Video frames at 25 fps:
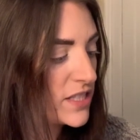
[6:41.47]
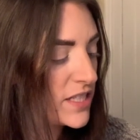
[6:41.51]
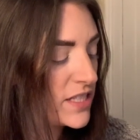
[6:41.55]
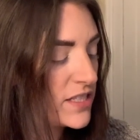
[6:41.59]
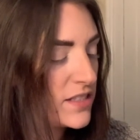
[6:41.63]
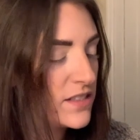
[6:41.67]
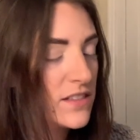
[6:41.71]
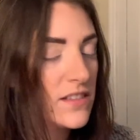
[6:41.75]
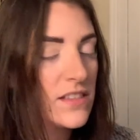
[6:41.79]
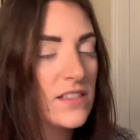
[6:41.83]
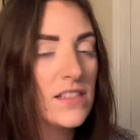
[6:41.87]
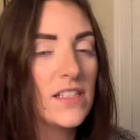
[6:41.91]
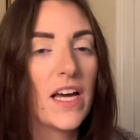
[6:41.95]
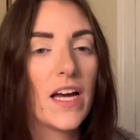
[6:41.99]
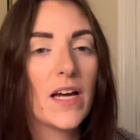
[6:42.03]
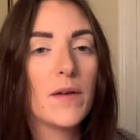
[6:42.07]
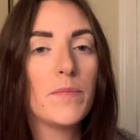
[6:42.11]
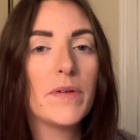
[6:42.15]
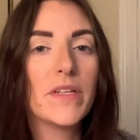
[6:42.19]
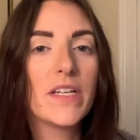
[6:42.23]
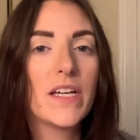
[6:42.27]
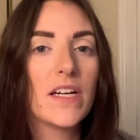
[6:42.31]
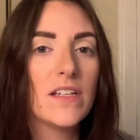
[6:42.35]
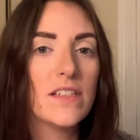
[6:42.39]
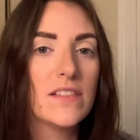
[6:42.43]
is that
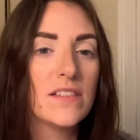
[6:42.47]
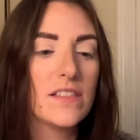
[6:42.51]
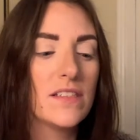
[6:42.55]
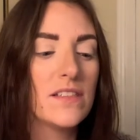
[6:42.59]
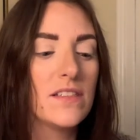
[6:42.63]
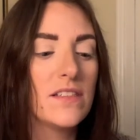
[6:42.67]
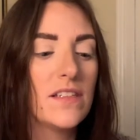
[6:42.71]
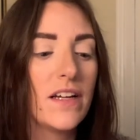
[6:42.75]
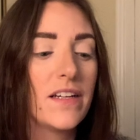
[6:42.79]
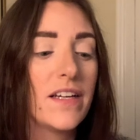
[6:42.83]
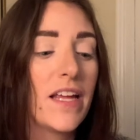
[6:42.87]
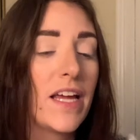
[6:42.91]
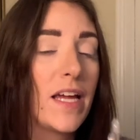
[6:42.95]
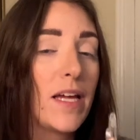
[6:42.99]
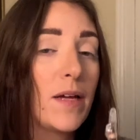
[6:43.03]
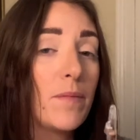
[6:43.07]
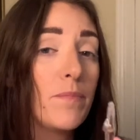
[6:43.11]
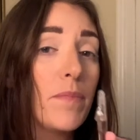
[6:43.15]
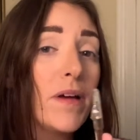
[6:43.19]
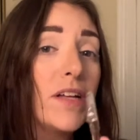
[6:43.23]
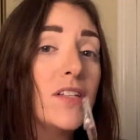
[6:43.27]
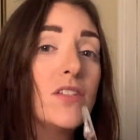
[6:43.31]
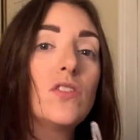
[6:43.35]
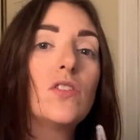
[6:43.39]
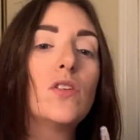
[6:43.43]
because it's not a
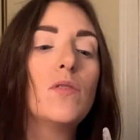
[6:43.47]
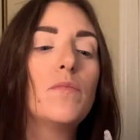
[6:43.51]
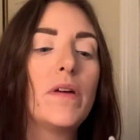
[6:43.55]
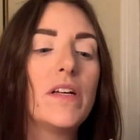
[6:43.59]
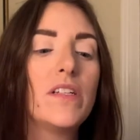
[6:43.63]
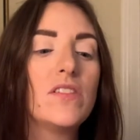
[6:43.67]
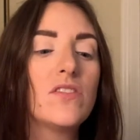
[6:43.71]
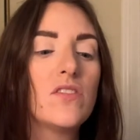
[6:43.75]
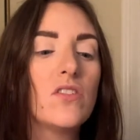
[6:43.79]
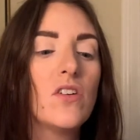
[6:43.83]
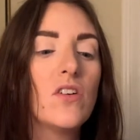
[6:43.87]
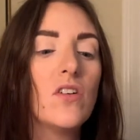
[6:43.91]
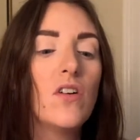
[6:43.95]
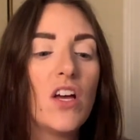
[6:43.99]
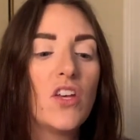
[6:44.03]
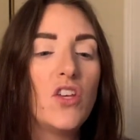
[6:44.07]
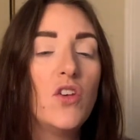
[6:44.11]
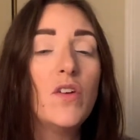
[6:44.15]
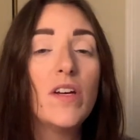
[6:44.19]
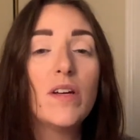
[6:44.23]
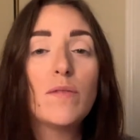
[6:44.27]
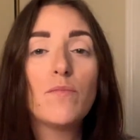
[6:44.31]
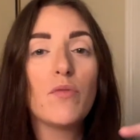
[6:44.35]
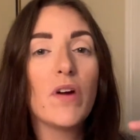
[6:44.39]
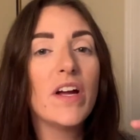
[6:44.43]
pencil pencil, you
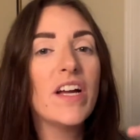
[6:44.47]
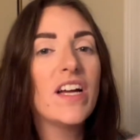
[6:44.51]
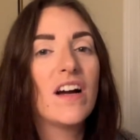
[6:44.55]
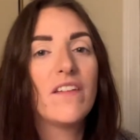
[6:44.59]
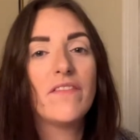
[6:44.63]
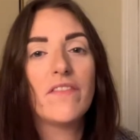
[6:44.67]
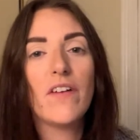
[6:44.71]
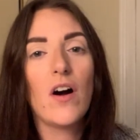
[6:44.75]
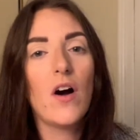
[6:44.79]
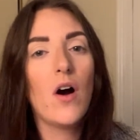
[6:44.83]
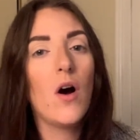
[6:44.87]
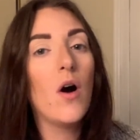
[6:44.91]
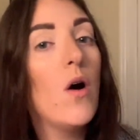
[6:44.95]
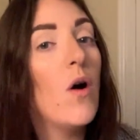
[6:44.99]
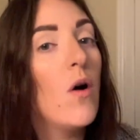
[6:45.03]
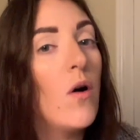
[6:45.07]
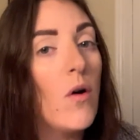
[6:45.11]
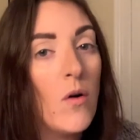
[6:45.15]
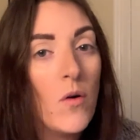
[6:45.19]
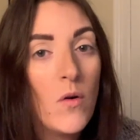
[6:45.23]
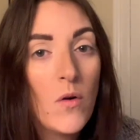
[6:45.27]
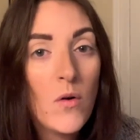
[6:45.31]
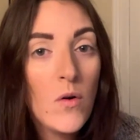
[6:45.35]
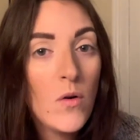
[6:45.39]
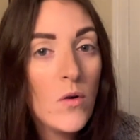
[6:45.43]
can break up a
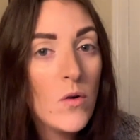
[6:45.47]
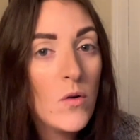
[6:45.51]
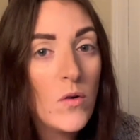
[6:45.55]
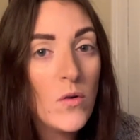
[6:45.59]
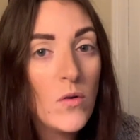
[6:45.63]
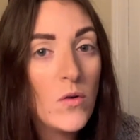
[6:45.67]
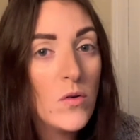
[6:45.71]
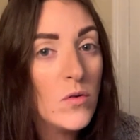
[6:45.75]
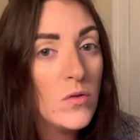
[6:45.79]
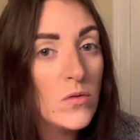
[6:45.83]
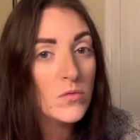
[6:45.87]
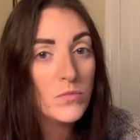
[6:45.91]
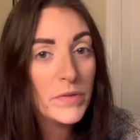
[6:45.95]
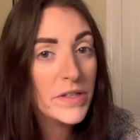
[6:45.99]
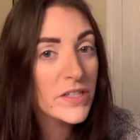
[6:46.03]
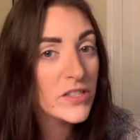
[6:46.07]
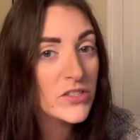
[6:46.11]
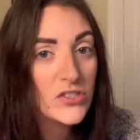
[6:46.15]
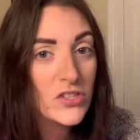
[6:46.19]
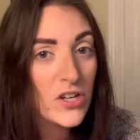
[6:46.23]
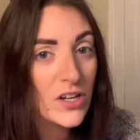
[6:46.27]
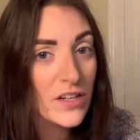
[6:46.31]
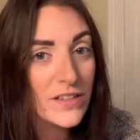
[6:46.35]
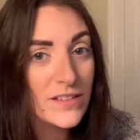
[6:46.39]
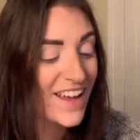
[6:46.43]
whole big
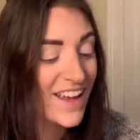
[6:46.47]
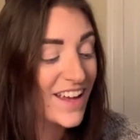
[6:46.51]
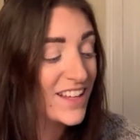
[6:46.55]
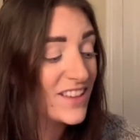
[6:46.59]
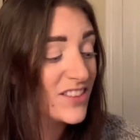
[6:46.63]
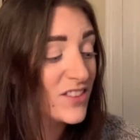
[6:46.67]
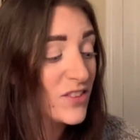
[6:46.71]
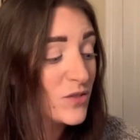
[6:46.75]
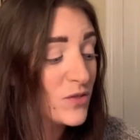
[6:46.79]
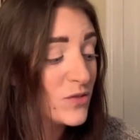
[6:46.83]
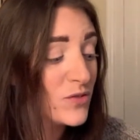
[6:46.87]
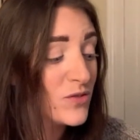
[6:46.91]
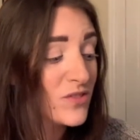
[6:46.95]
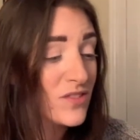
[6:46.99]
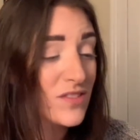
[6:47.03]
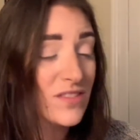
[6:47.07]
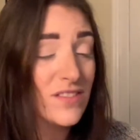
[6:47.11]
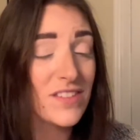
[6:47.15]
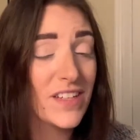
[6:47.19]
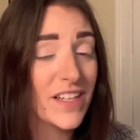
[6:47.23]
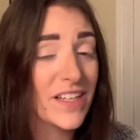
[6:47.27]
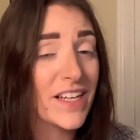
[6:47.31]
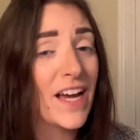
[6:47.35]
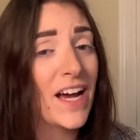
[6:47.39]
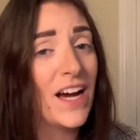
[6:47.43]
chunk and lose
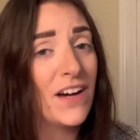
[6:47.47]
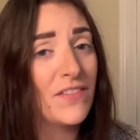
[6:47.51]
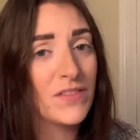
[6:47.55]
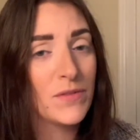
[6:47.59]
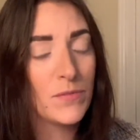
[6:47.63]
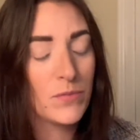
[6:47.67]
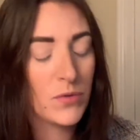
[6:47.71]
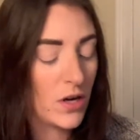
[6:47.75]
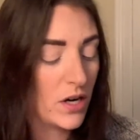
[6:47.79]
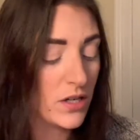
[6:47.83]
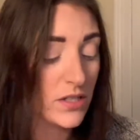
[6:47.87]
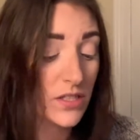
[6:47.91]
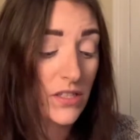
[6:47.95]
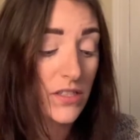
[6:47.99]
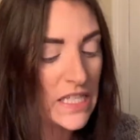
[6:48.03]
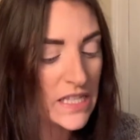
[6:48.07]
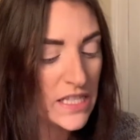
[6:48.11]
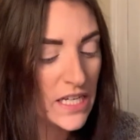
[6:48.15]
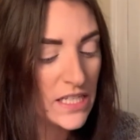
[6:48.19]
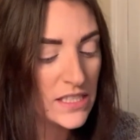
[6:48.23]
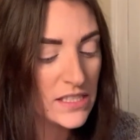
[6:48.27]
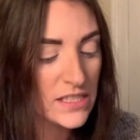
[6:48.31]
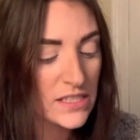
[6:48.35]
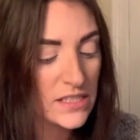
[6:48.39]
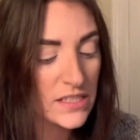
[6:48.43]
like half the product.
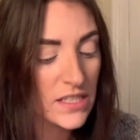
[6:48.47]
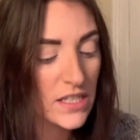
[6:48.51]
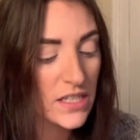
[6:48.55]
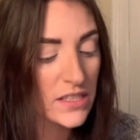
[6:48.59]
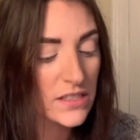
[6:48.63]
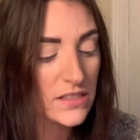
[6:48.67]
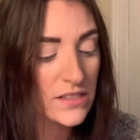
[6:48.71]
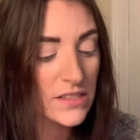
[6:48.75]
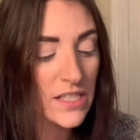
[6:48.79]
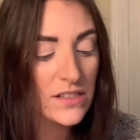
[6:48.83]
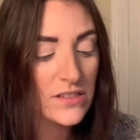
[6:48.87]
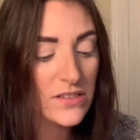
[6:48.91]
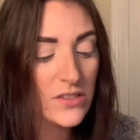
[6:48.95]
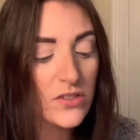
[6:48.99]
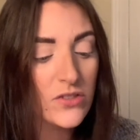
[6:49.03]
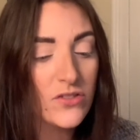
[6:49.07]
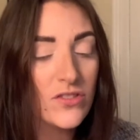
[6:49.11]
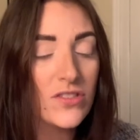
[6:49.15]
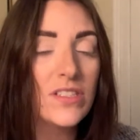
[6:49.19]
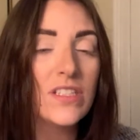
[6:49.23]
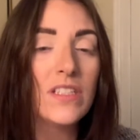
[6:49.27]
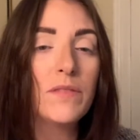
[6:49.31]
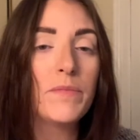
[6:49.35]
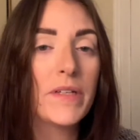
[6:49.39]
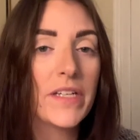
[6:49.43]
That sucks. So you just
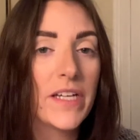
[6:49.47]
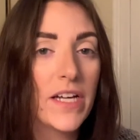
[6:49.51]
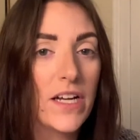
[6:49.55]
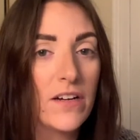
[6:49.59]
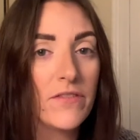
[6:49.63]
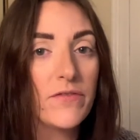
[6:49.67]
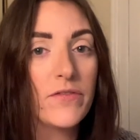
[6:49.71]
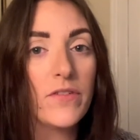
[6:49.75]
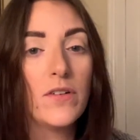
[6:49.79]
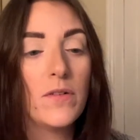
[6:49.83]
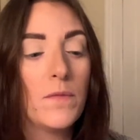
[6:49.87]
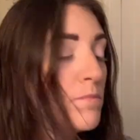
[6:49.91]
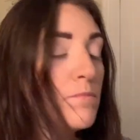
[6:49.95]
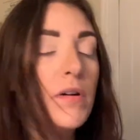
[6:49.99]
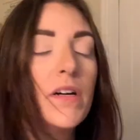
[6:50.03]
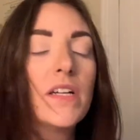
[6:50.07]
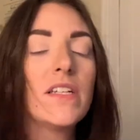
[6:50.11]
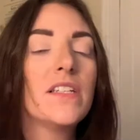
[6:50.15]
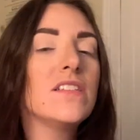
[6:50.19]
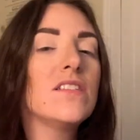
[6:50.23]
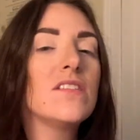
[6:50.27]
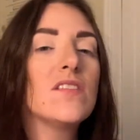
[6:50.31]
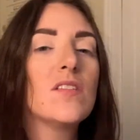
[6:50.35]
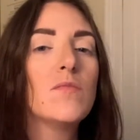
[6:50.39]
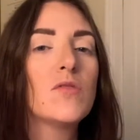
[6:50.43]
need to be careful. But
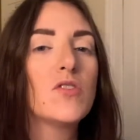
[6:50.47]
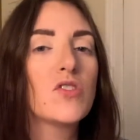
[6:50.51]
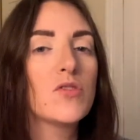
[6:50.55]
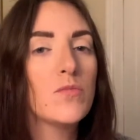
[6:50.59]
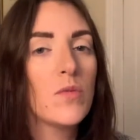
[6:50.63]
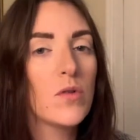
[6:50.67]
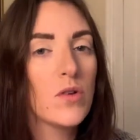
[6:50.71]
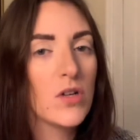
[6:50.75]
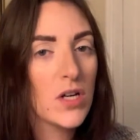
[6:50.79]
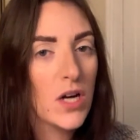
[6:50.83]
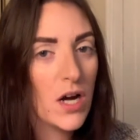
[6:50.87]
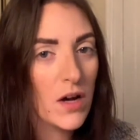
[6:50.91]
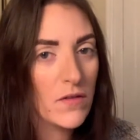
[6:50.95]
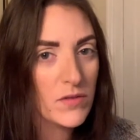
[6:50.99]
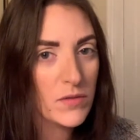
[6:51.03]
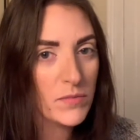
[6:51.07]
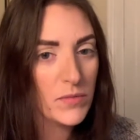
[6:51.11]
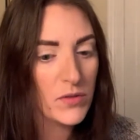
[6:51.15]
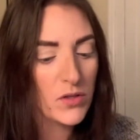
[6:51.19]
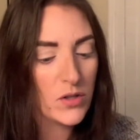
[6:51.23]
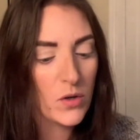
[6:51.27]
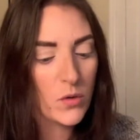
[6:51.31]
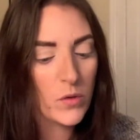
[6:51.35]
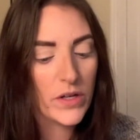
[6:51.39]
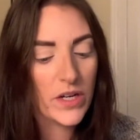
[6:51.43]
it's so much more
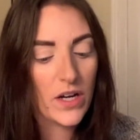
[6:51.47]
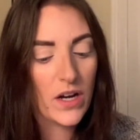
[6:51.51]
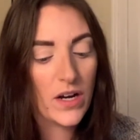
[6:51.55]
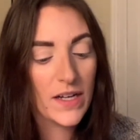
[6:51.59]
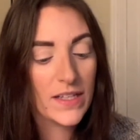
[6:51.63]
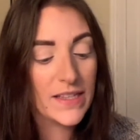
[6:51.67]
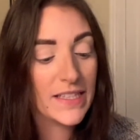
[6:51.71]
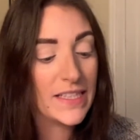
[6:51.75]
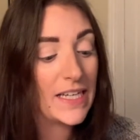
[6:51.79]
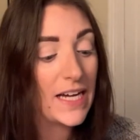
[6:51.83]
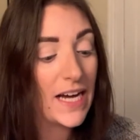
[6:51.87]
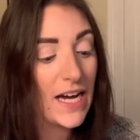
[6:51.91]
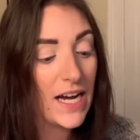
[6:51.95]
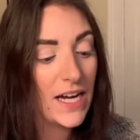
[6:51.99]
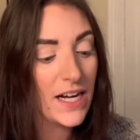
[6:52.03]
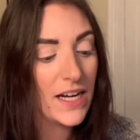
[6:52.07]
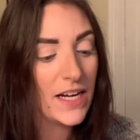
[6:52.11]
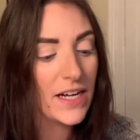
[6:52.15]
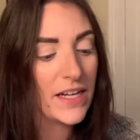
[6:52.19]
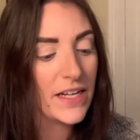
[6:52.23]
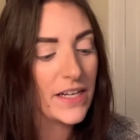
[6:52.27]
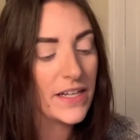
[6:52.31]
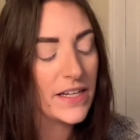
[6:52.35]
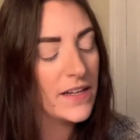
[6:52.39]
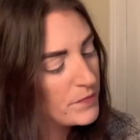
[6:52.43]
comfortable going on the
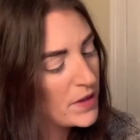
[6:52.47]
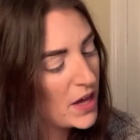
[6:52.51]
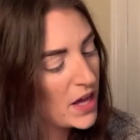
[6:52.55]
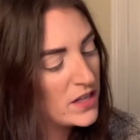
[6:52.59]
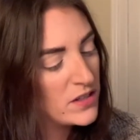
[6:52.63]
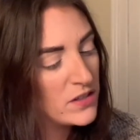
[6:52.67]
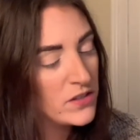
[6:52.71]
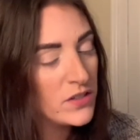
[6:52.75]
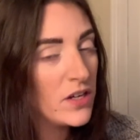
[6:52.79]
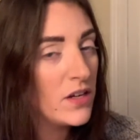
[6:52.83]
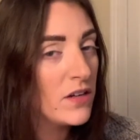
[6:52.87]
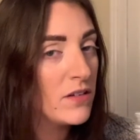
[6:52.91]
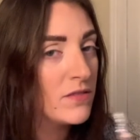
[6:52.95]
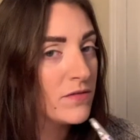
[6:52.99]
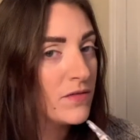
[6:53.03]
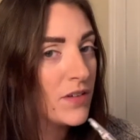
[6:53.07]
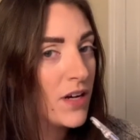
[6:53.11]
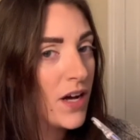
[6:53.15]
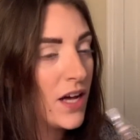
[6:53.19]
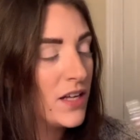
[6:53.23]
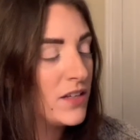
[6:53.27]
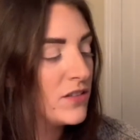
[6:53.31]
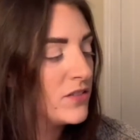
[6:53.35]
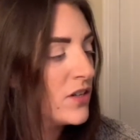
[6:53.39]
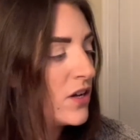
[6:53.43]
eye. I don't know.
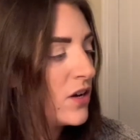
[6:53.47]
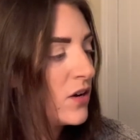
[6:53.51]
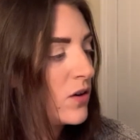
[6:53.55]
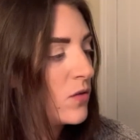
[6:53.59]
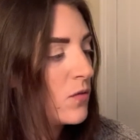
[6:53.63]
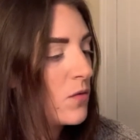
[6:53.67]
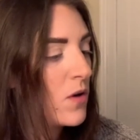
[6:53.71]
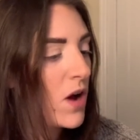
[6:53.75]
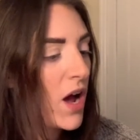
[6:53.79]
I don't know.